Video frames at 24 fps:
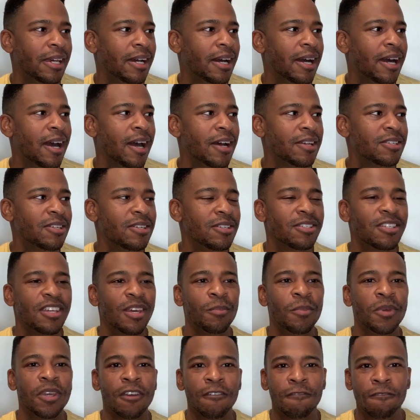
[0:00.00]
uh, she
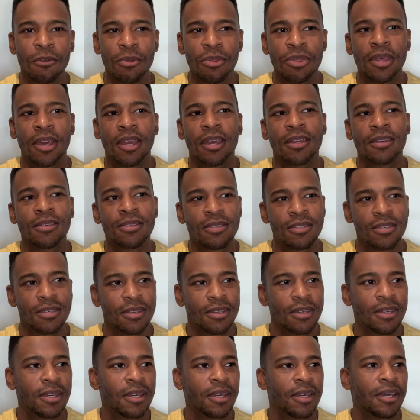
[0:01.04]
sent me a few things,
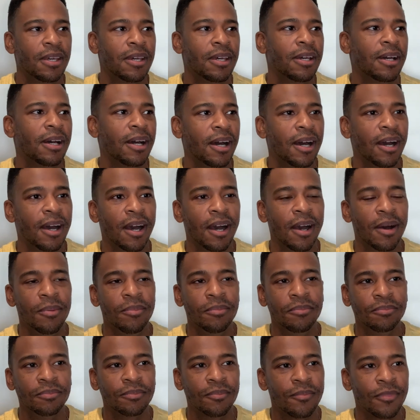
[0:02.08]

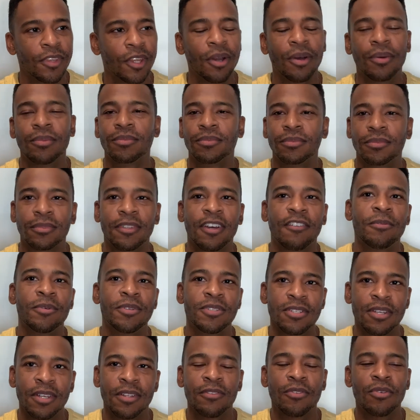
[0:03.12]
um, you know, I've been
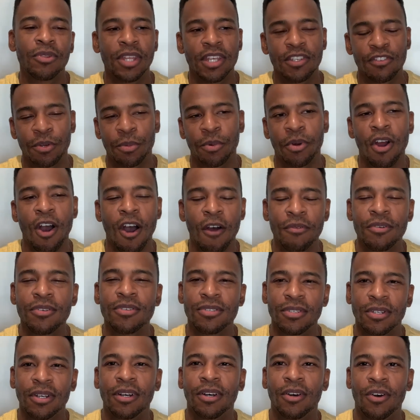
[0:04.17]
sent a few things from her
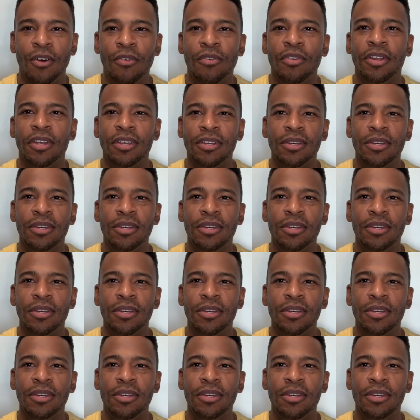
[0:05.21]
office uh, over the